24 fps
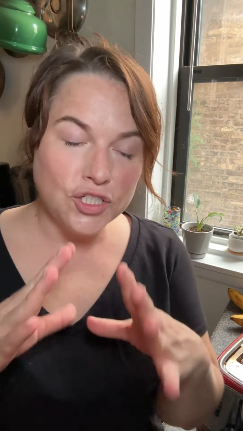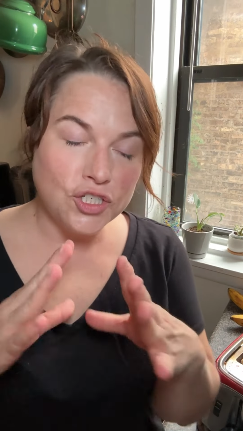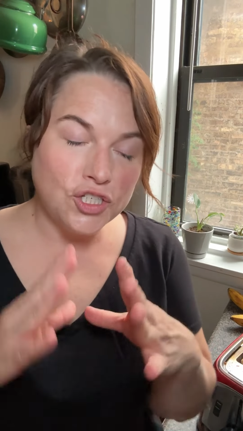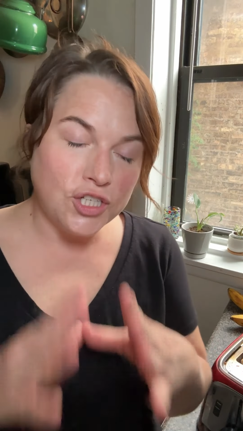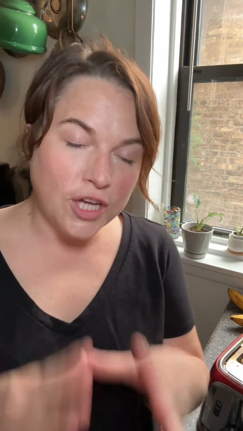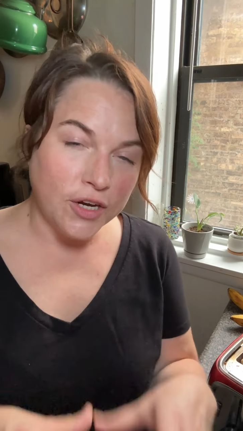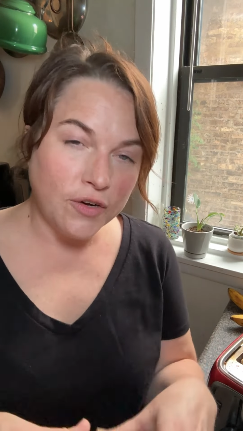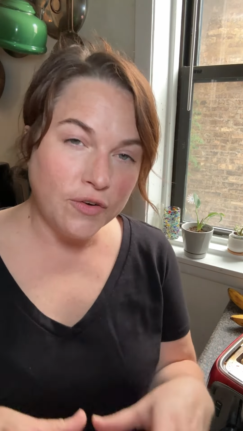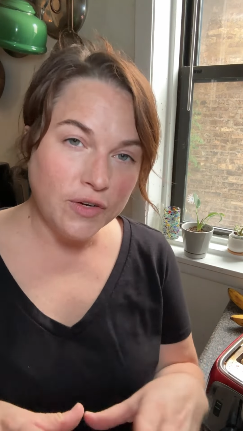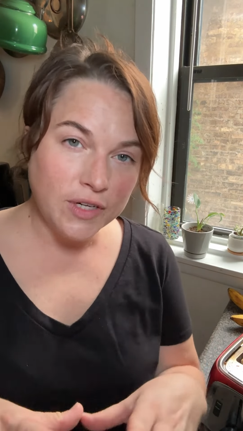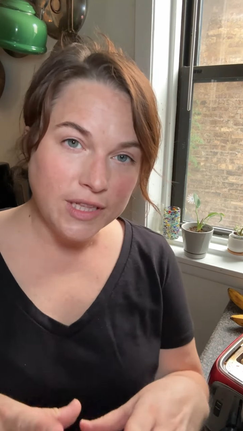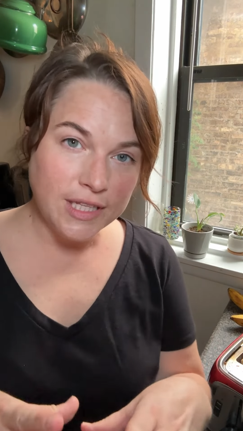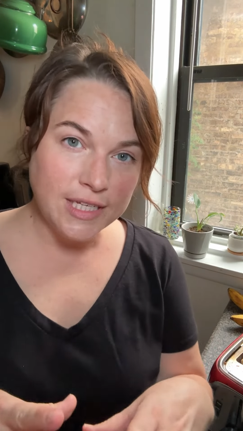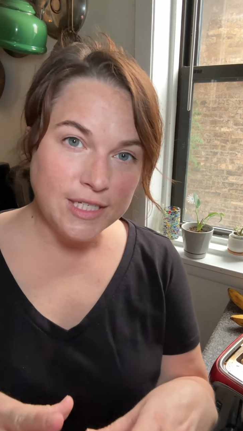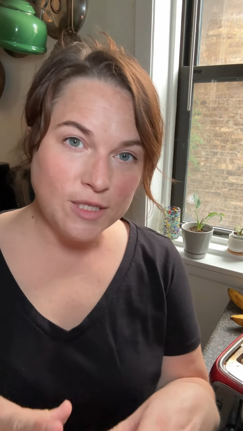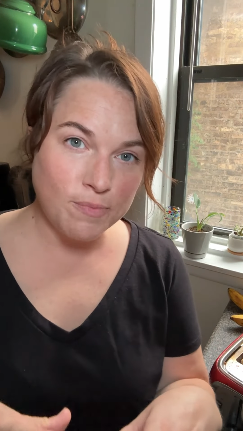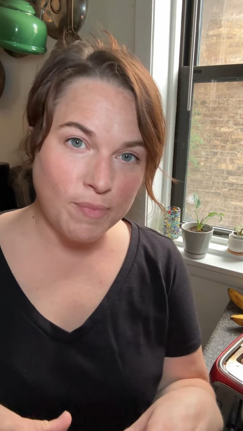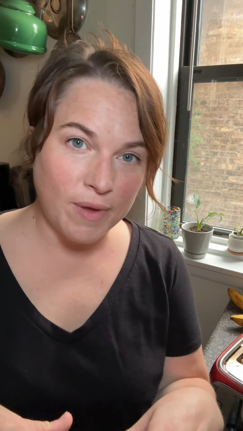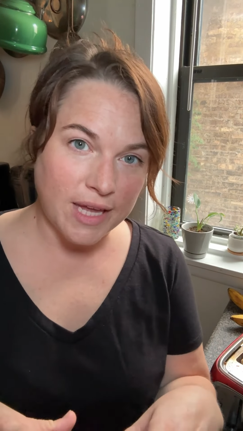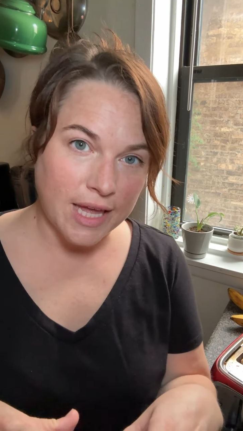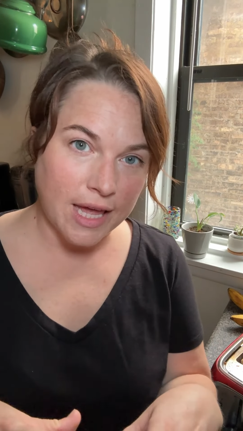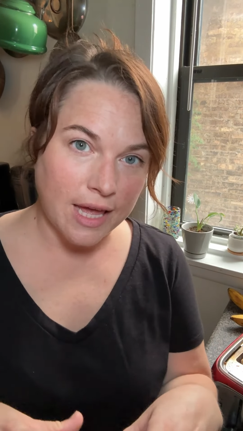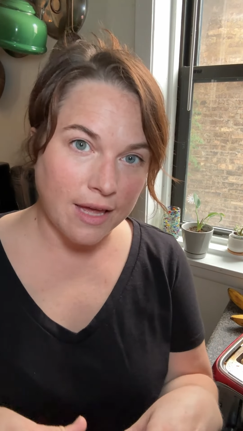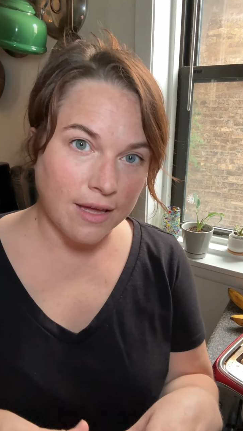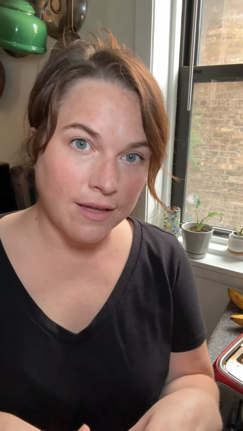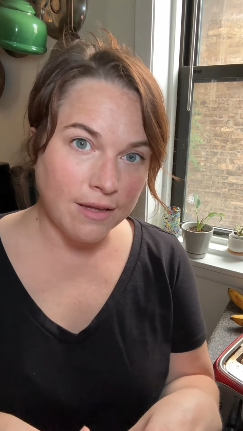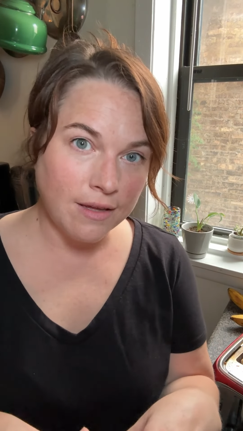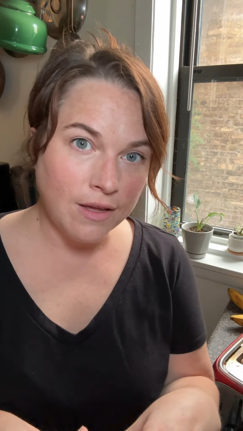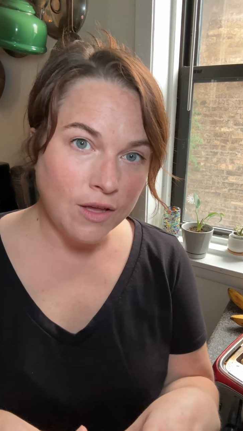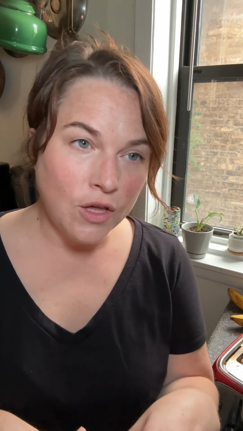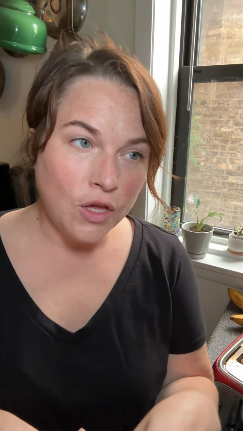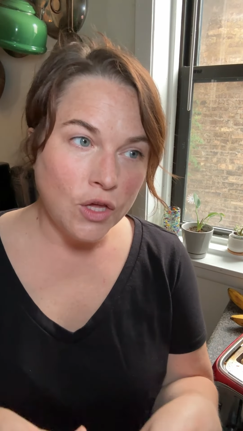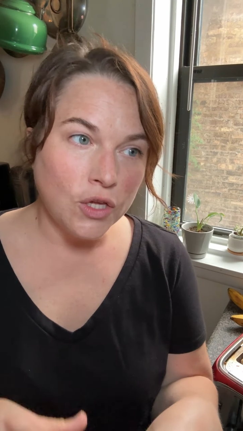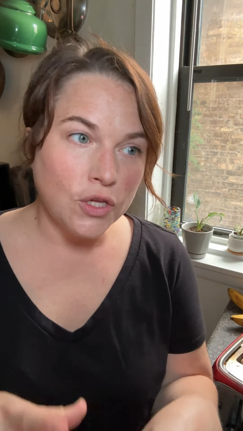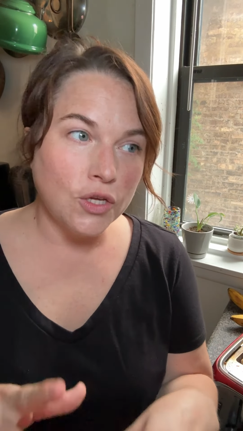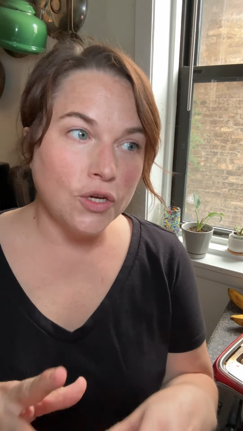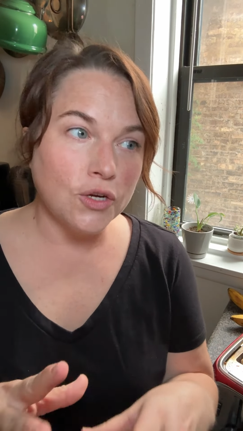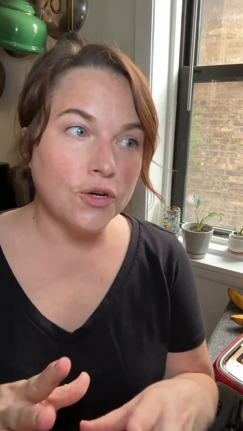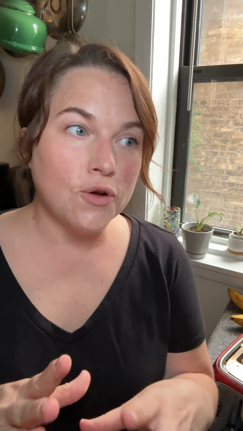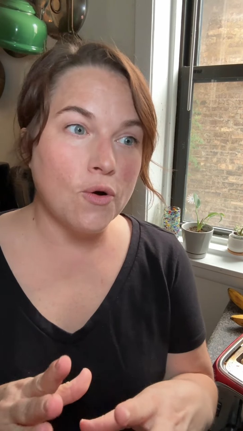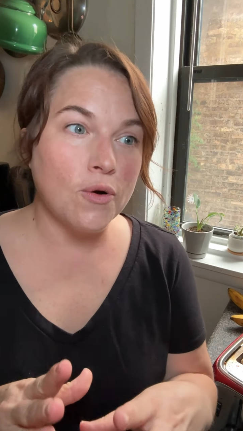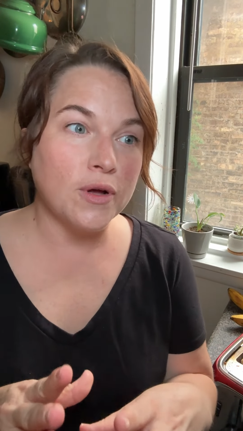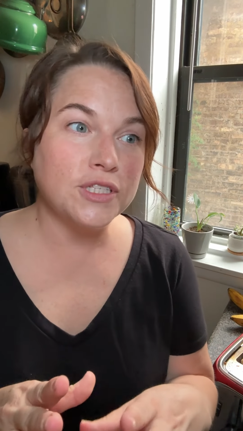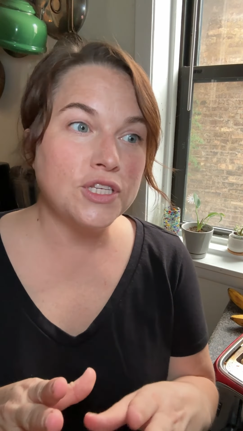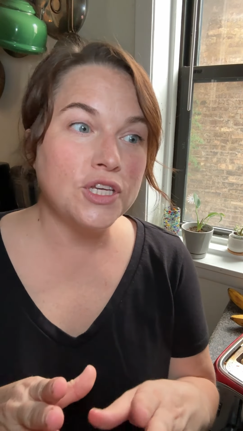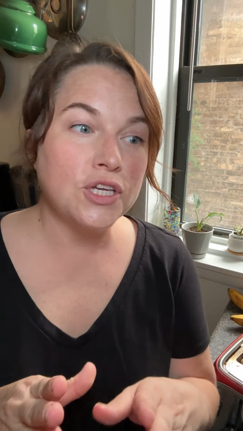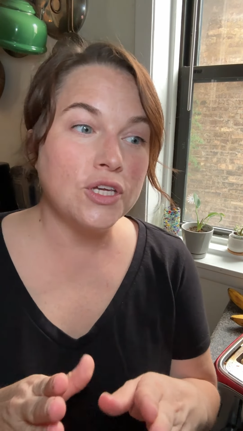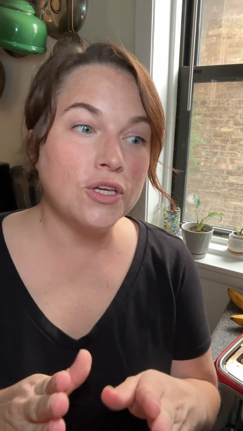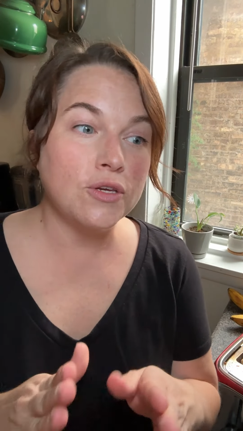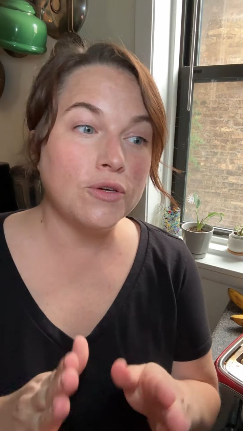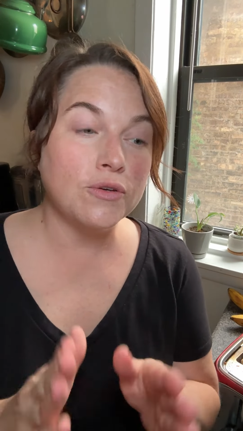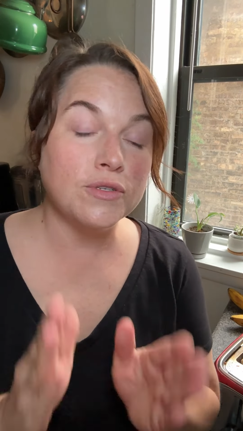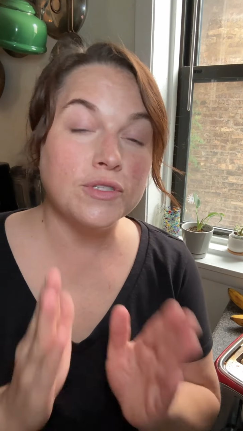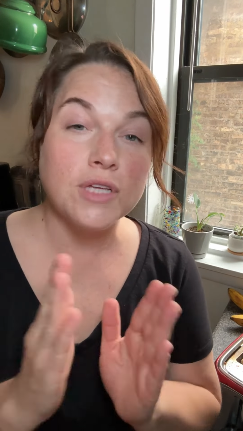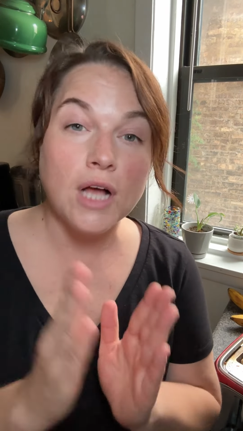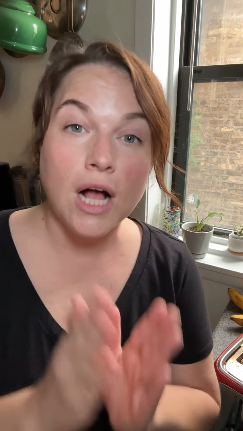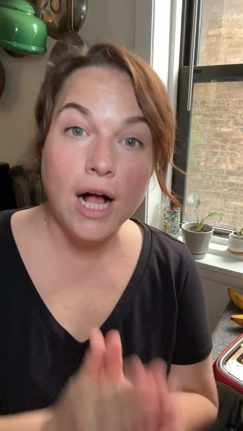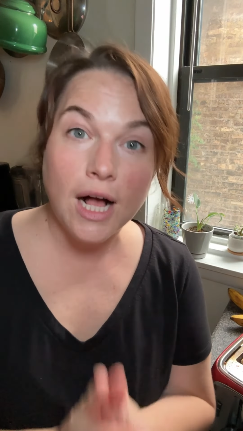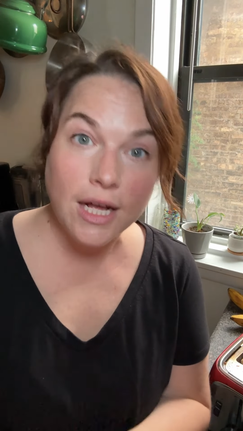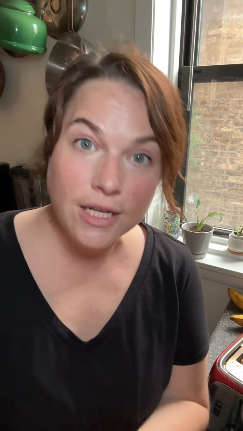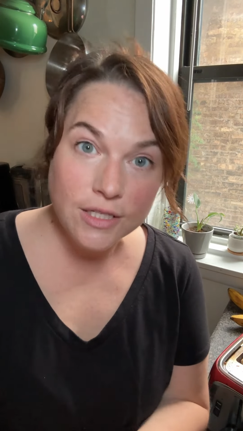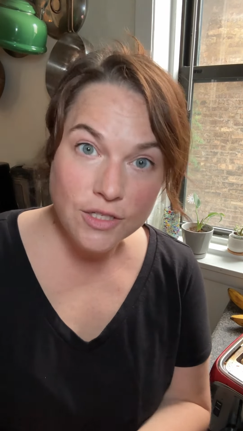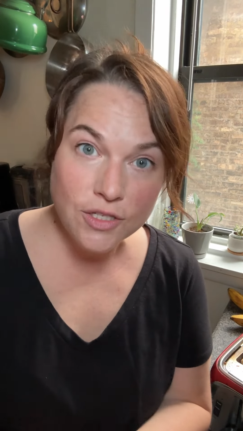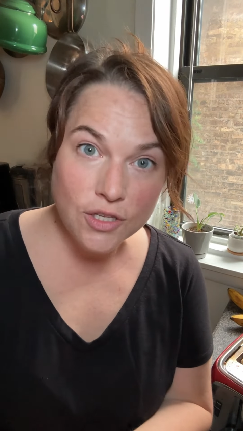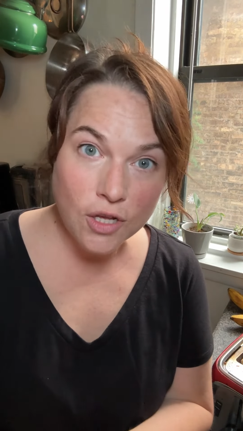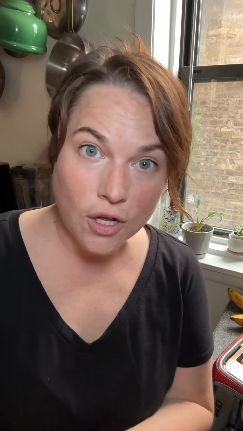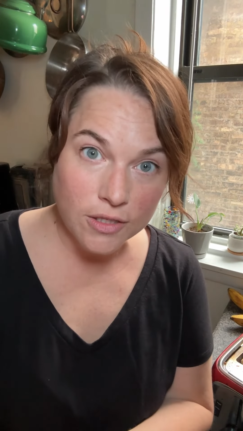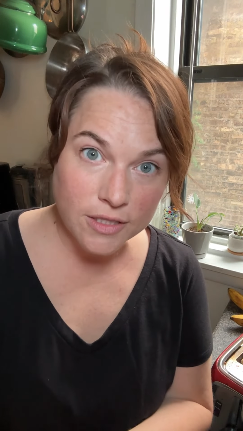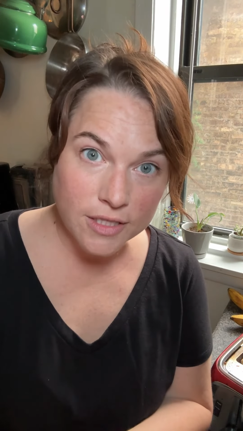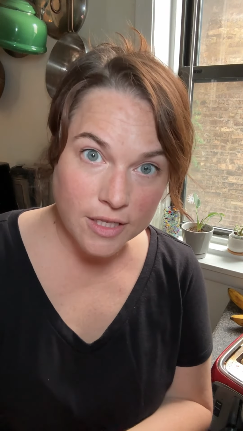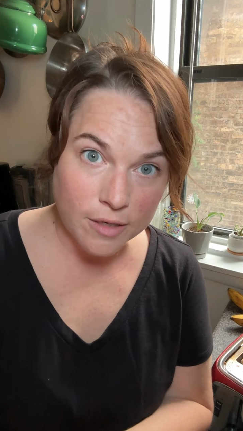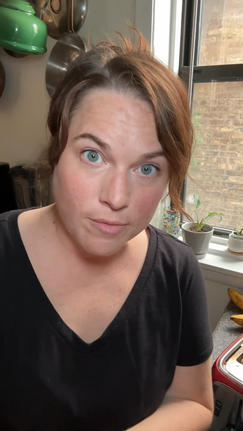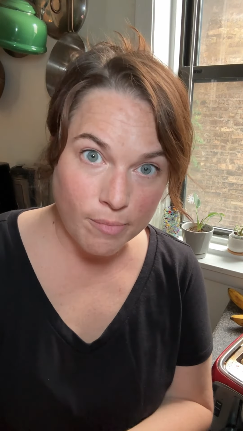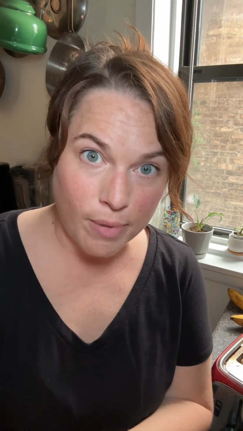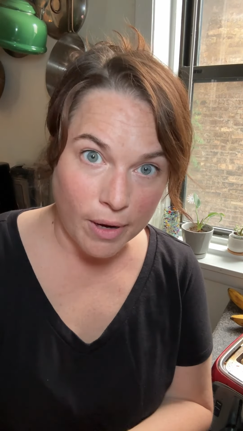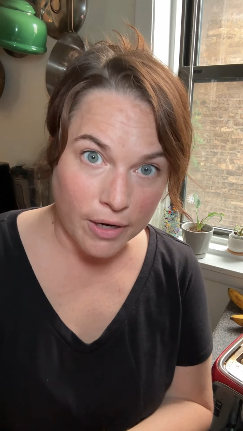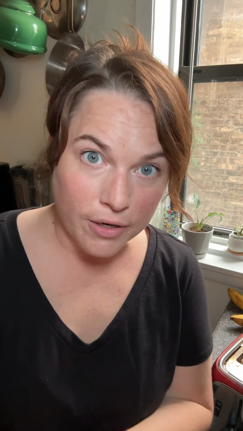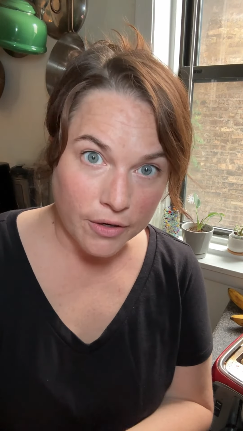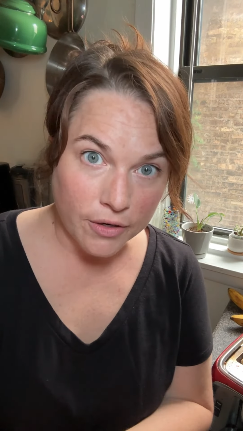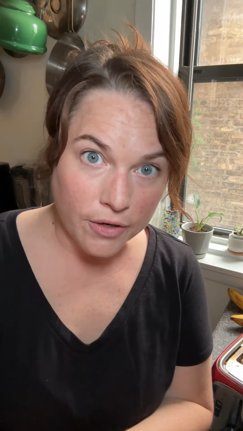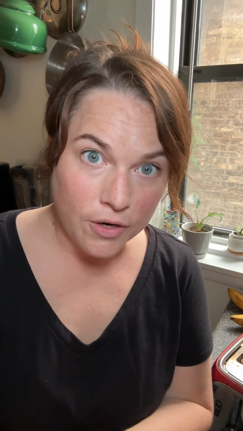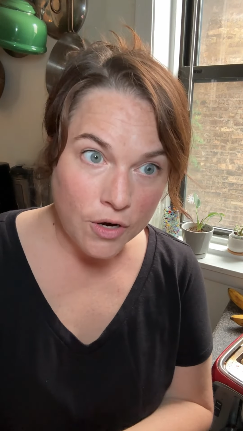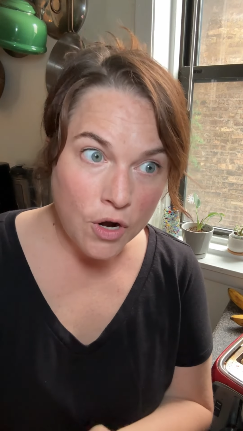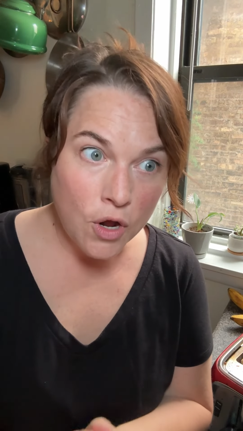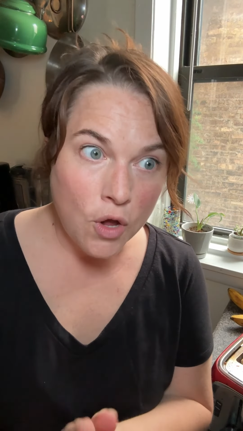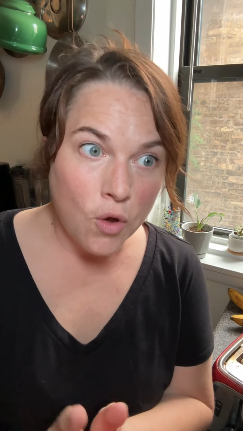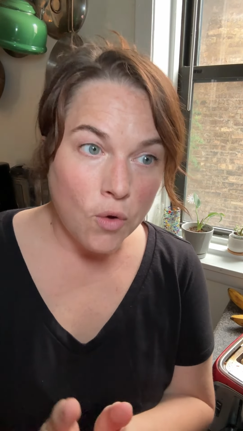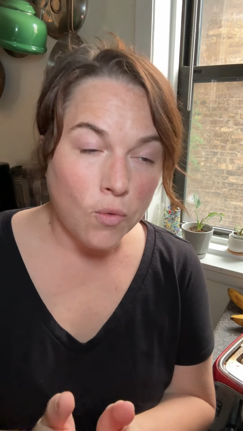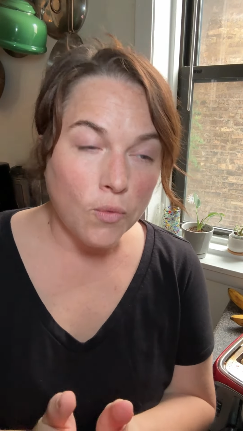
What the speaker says: Generally speaking, you're going to use unsalted butter